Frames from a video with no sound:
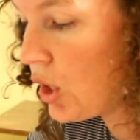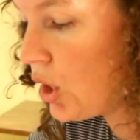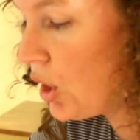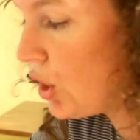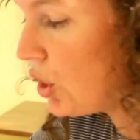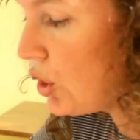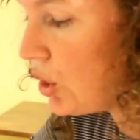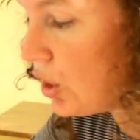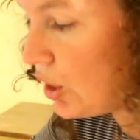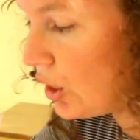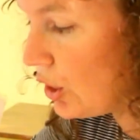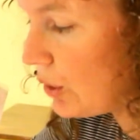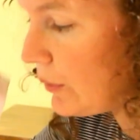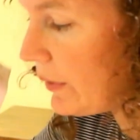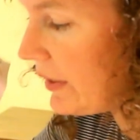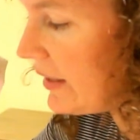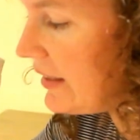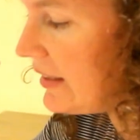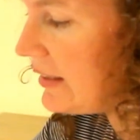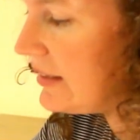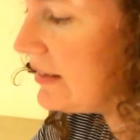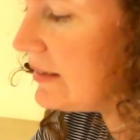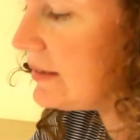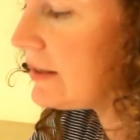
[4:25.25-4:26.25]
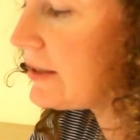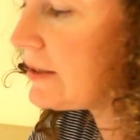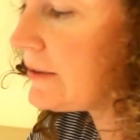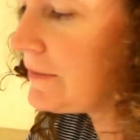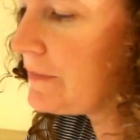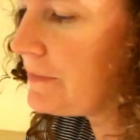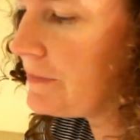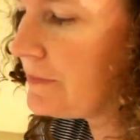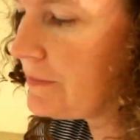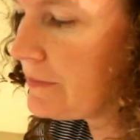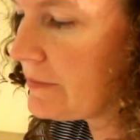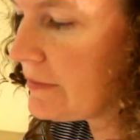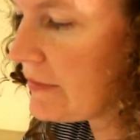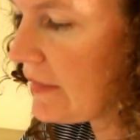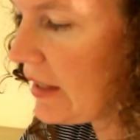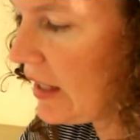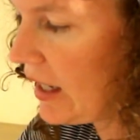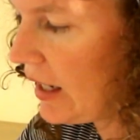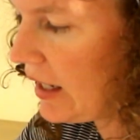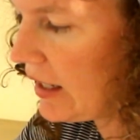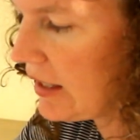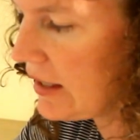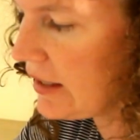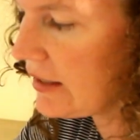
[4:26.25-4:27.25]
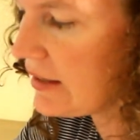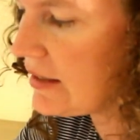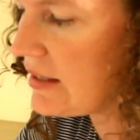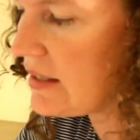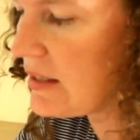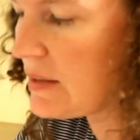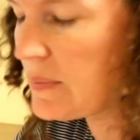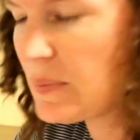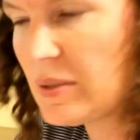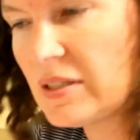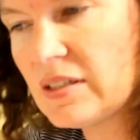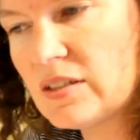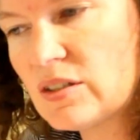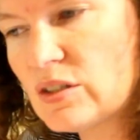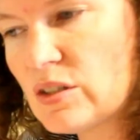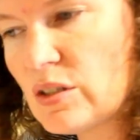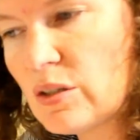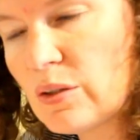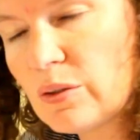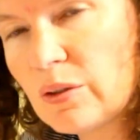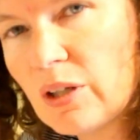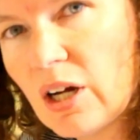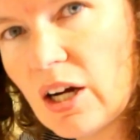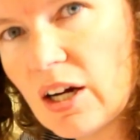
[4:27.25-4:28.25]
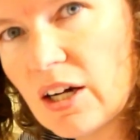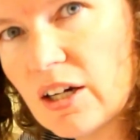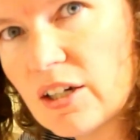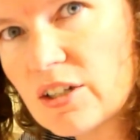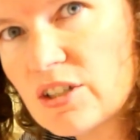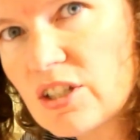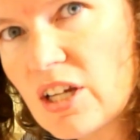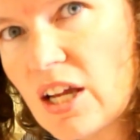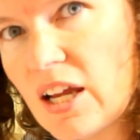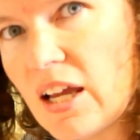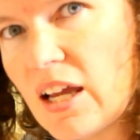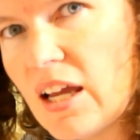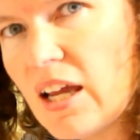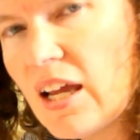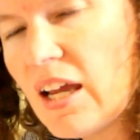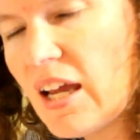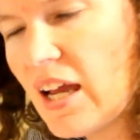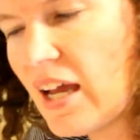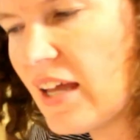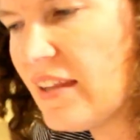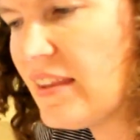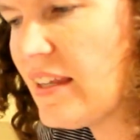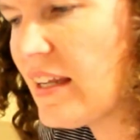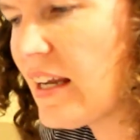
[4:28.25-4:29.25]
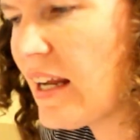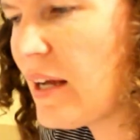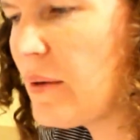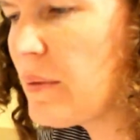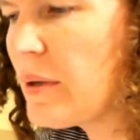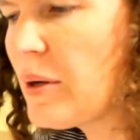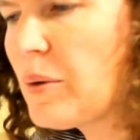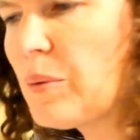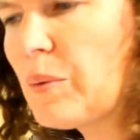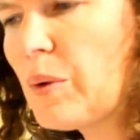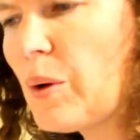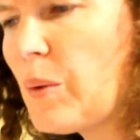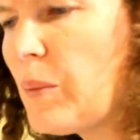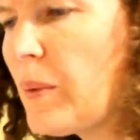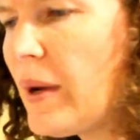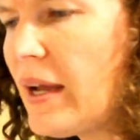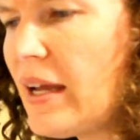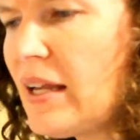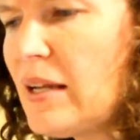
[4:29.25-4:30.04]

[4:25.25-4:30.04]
No, I didn't. I cut this piece too large. And then I went, well, wait a